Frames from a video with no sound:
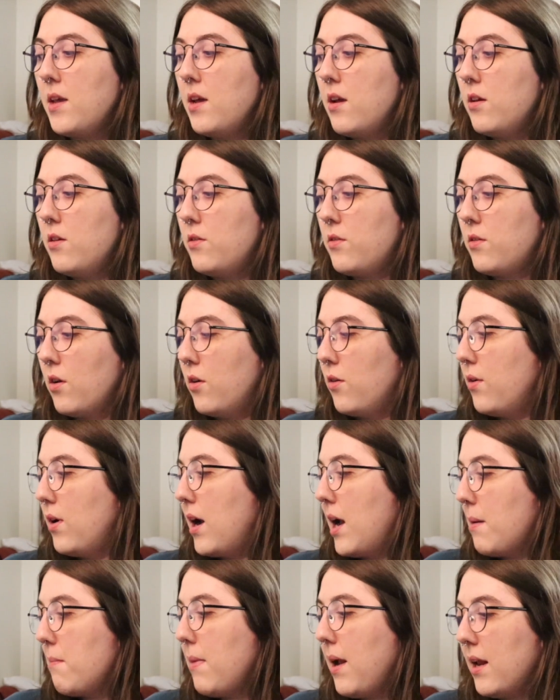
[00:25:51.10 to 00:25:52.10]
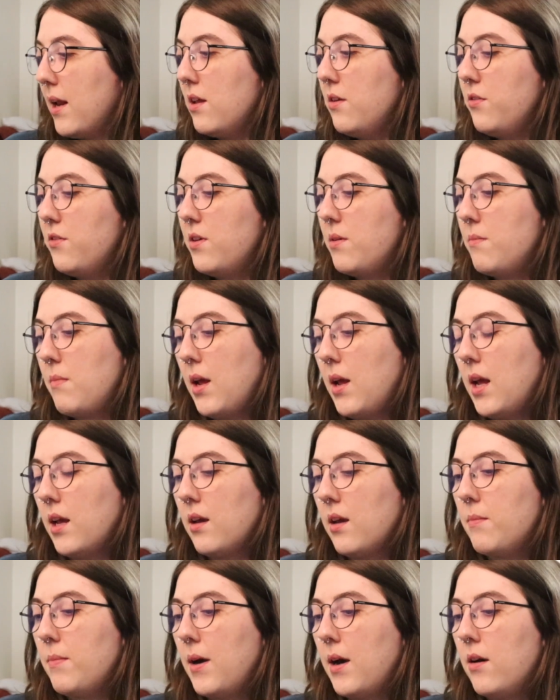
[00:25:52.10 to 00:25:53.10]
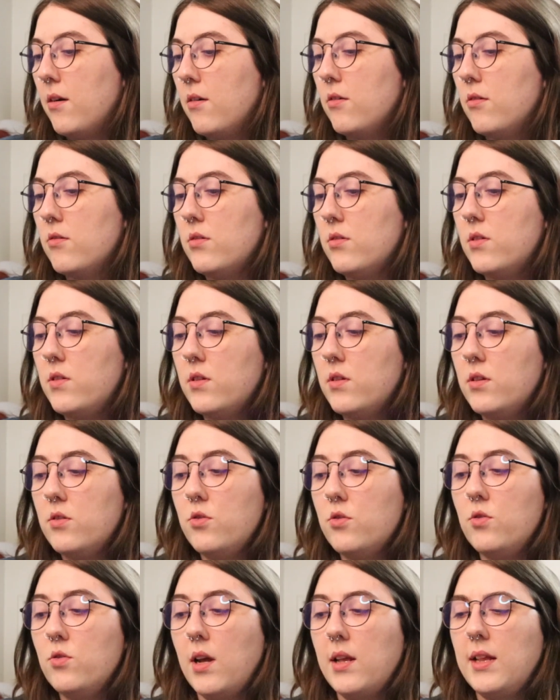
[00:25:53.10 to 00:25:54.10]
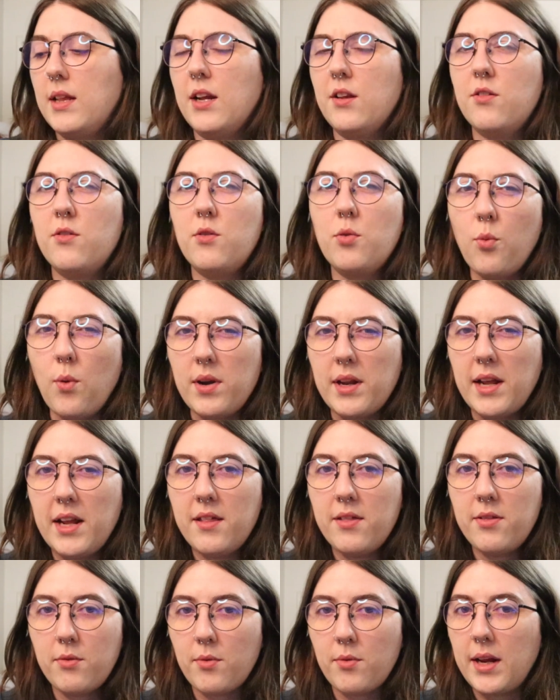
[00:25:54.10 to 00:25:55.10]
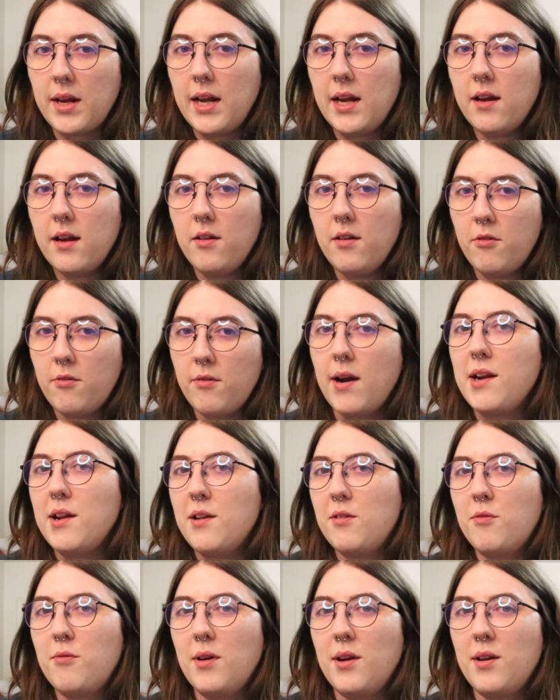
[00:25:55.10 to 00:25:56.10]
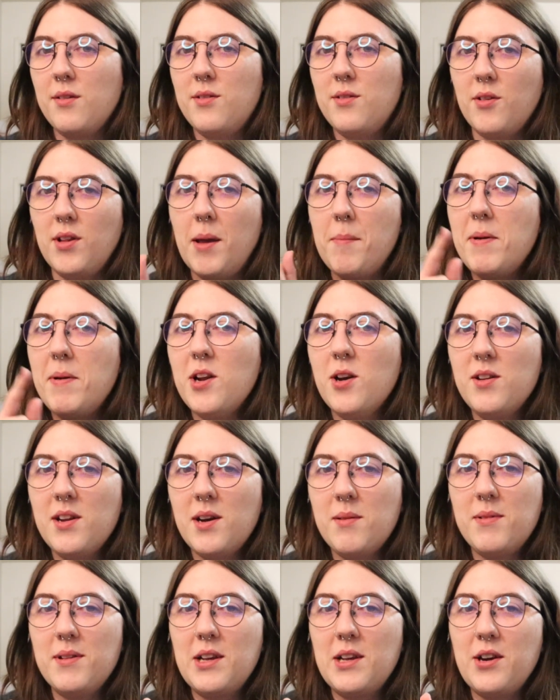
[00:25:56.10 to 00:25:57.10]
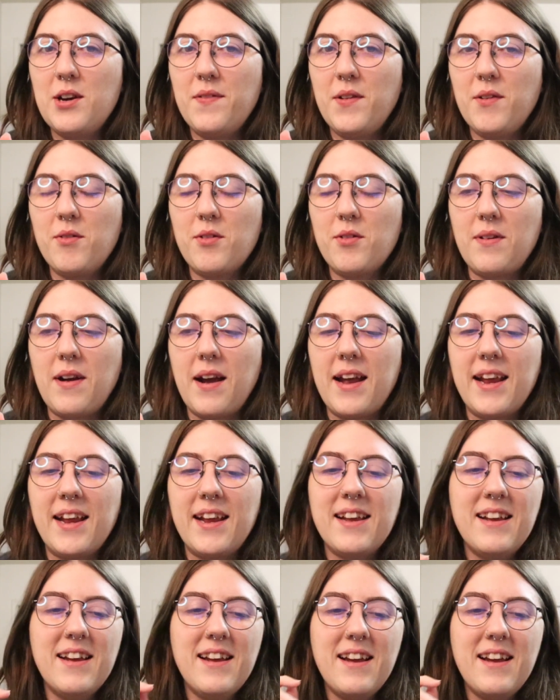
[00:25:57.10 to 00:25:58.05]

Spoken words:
So I managed to make about, I think it's 23 granny squares. So let me know down below if you were right.